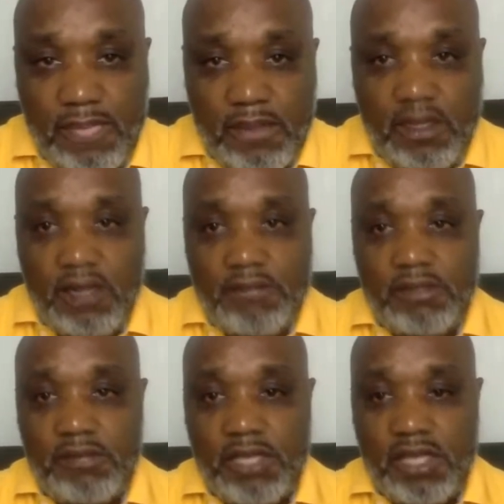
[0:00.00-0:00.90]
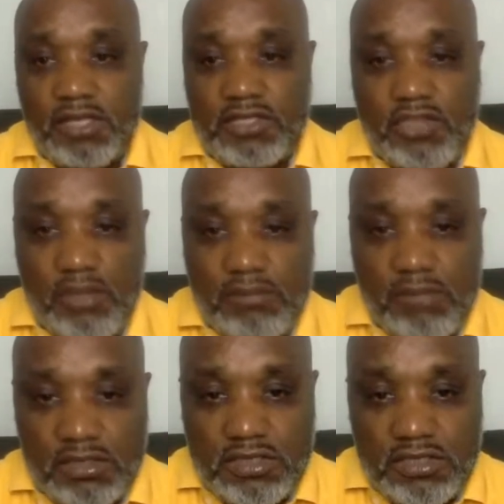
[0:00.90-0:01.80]
You know what I mean? Because
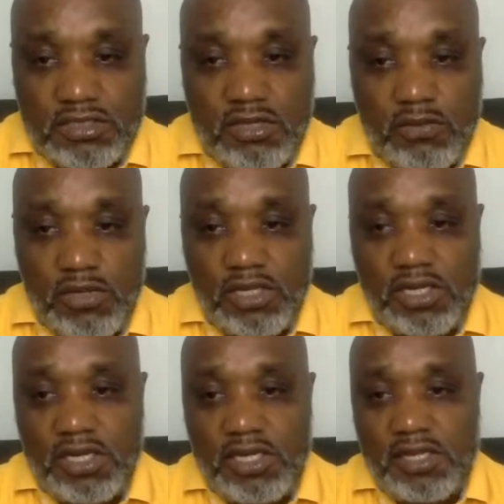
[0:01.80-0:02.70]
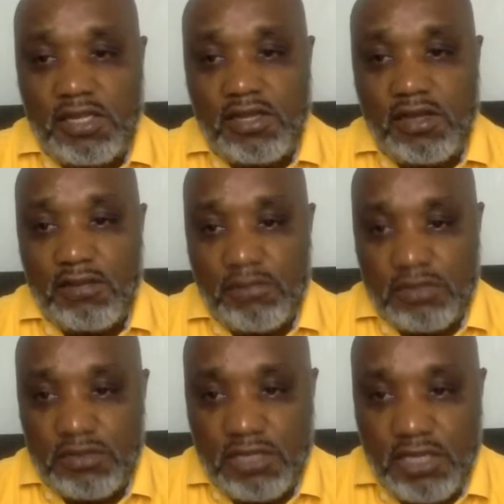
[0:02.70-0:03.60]
numbers, you no, know, we're gonna need the
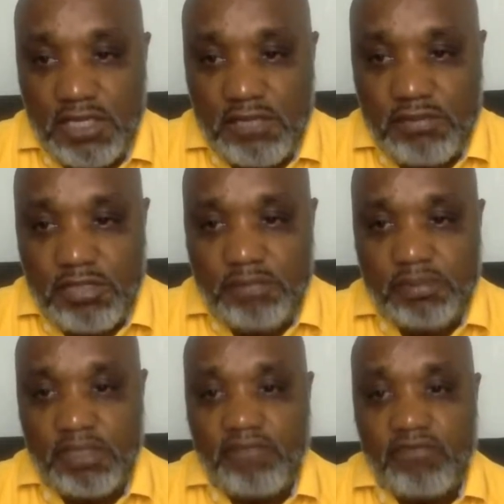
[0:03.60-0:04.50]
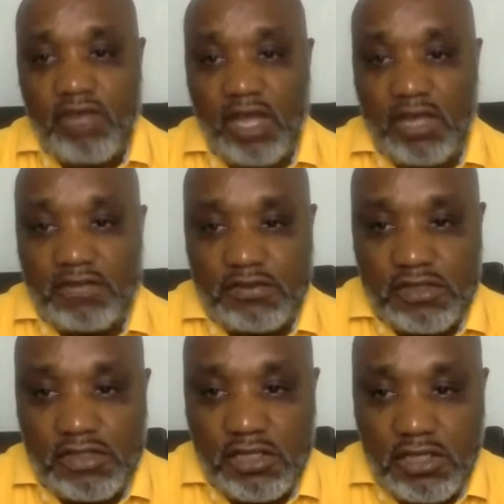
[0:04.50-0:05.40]
numbers. We're gonna need people involved.
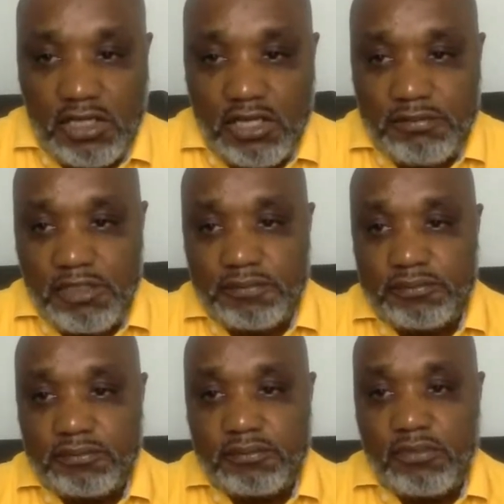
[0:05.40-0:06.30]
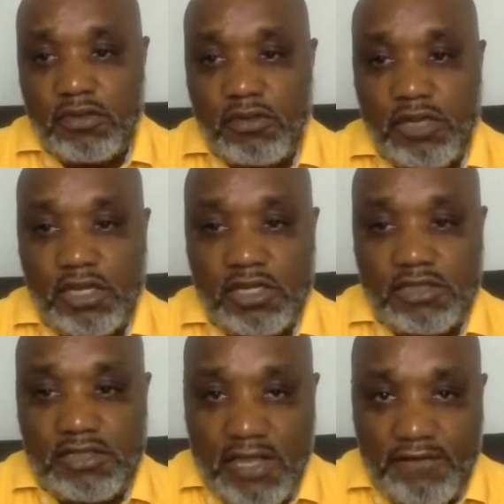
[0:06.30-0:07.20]
You know what I mean? We're gonna
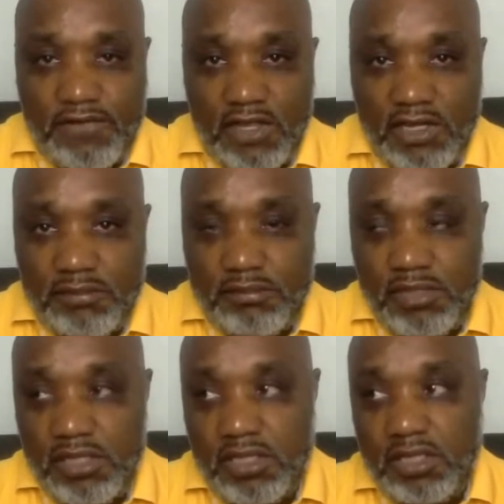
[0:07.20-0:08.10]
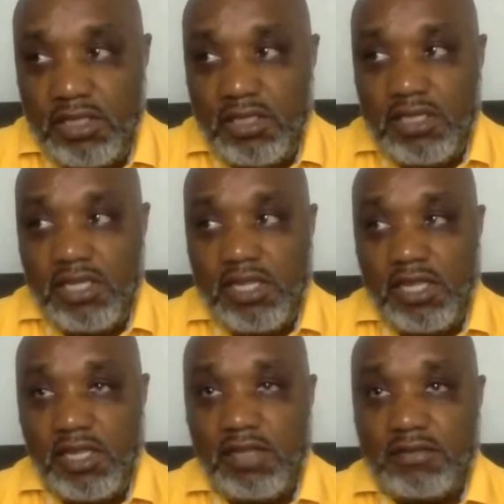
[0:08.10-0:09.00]
definitely be
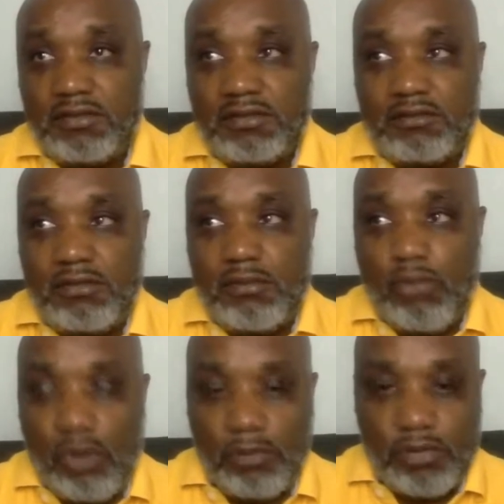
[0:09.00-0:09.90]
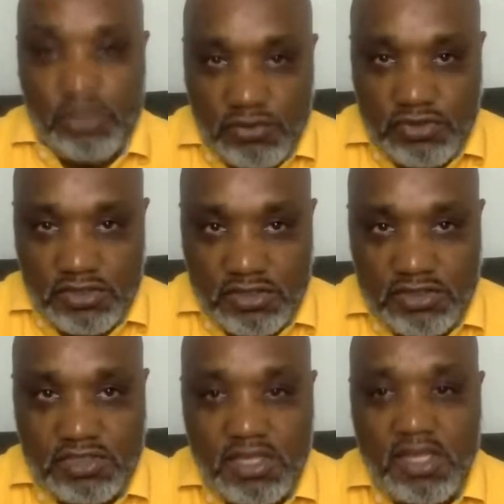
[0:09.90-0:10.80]
needing more
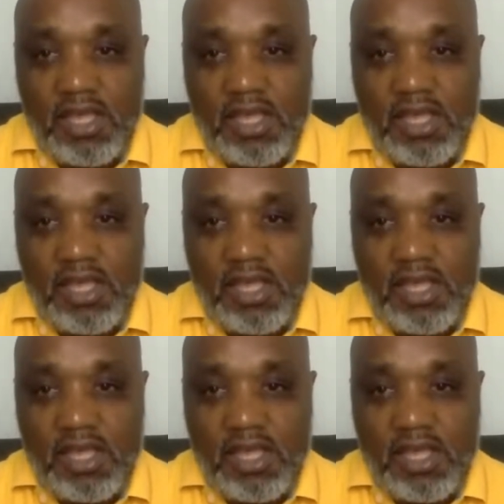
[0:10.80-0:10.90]
producers.